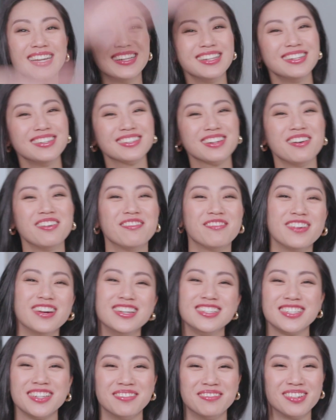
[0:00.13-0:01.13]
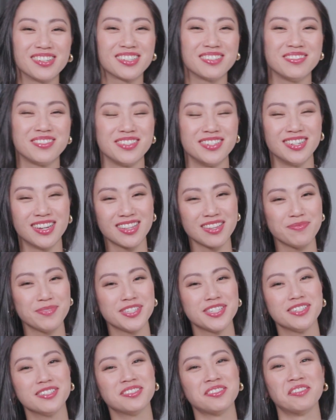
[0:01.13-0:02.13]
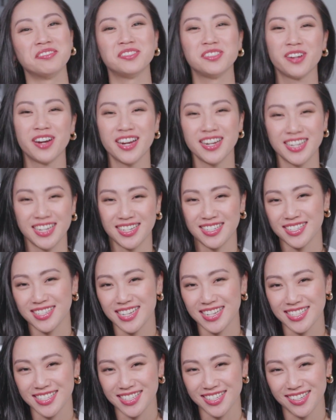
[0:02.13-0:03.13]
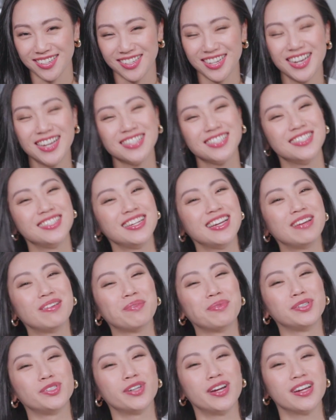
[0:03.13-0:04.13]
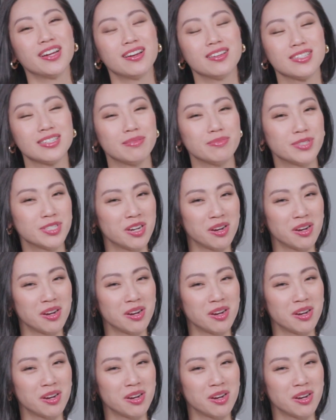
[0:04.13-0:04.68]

Hello girlfriends and welcome to another episode of Tried and Tested. Today we'll be trying out some